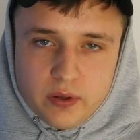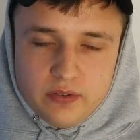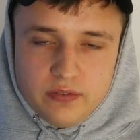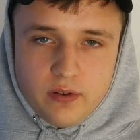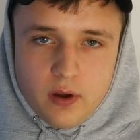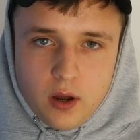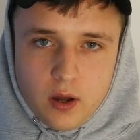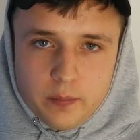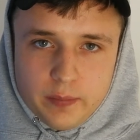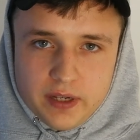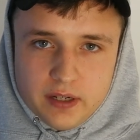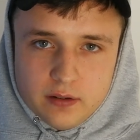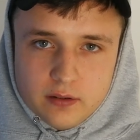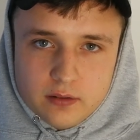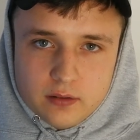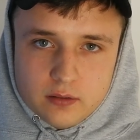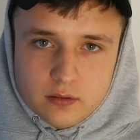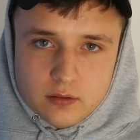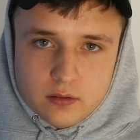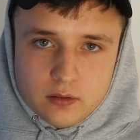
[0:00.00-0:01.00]
performing
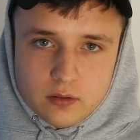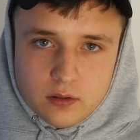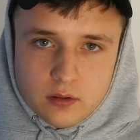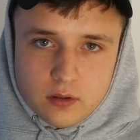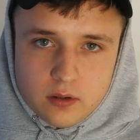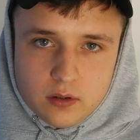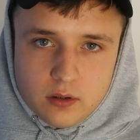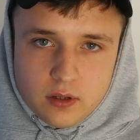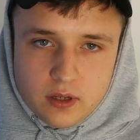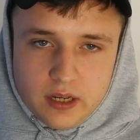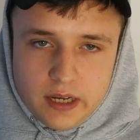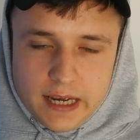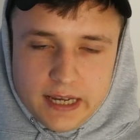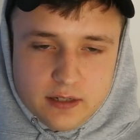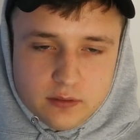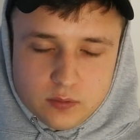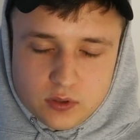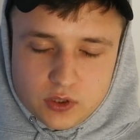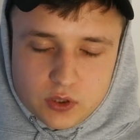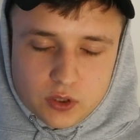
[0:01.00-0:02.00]

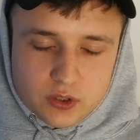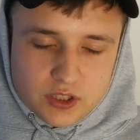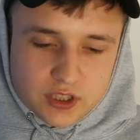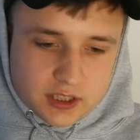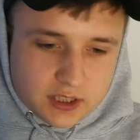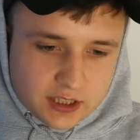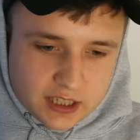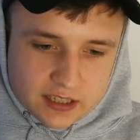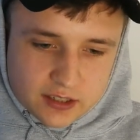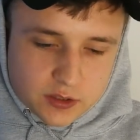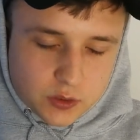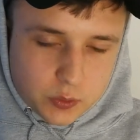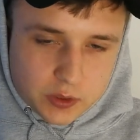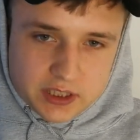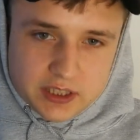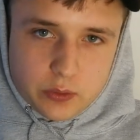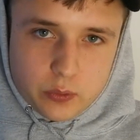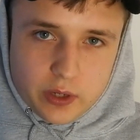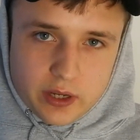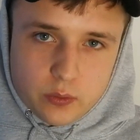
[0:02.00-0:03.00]
in such a sick and
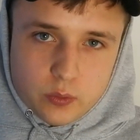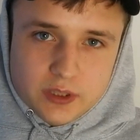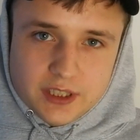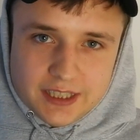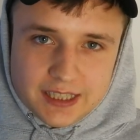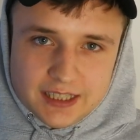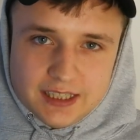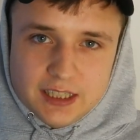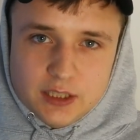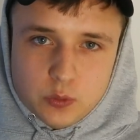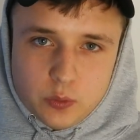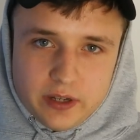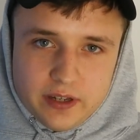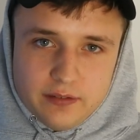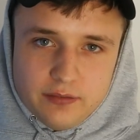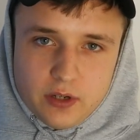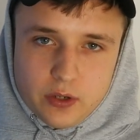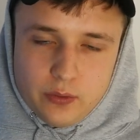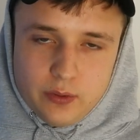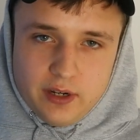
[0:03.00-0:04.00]
twisted way? Was this his way
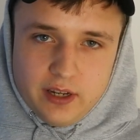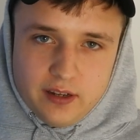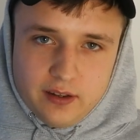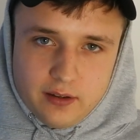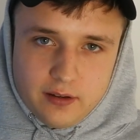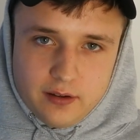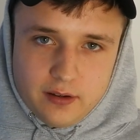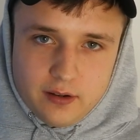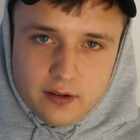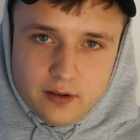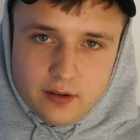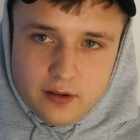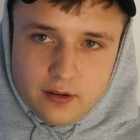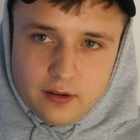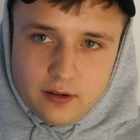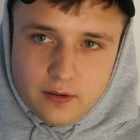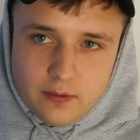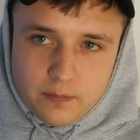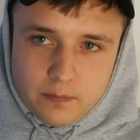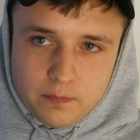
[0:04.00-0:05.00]
of doing it?
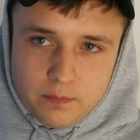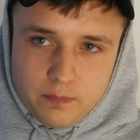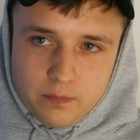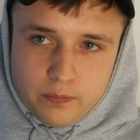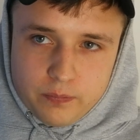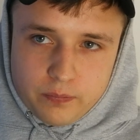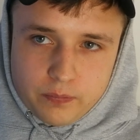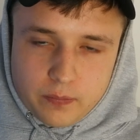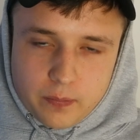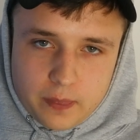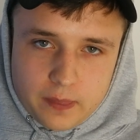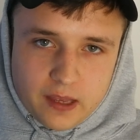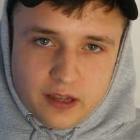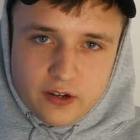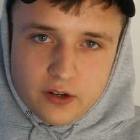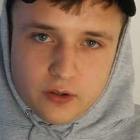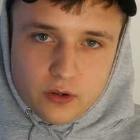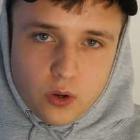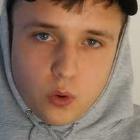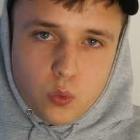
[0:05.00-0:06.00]
I
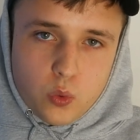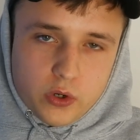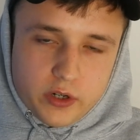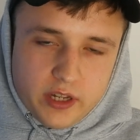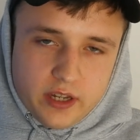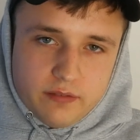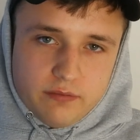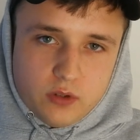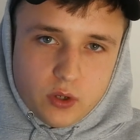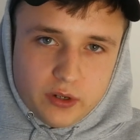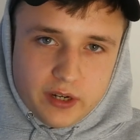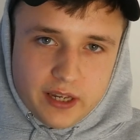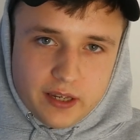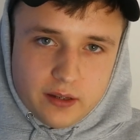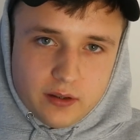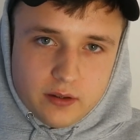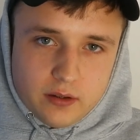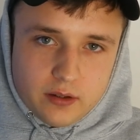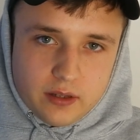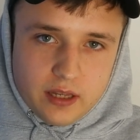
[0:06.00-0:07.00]
don't know. Would he have done
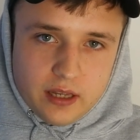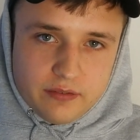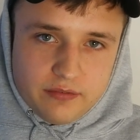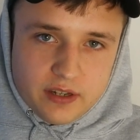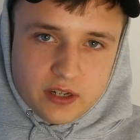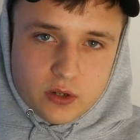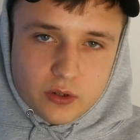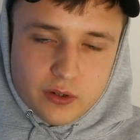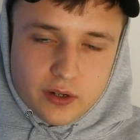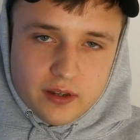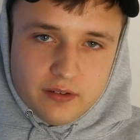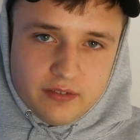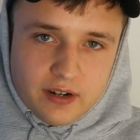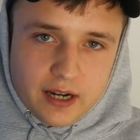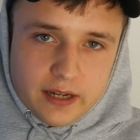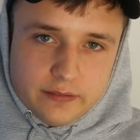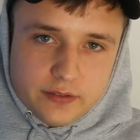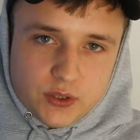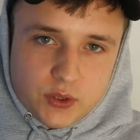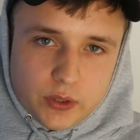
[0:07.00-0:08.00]
it if he couldn't have
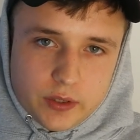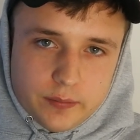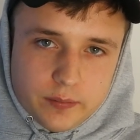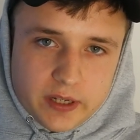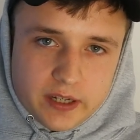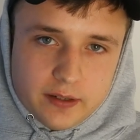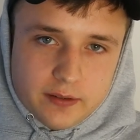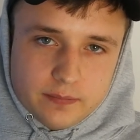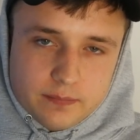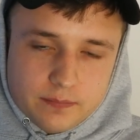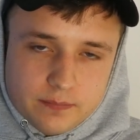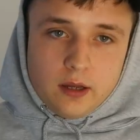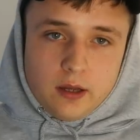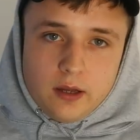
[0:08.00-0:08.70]
live streamed it?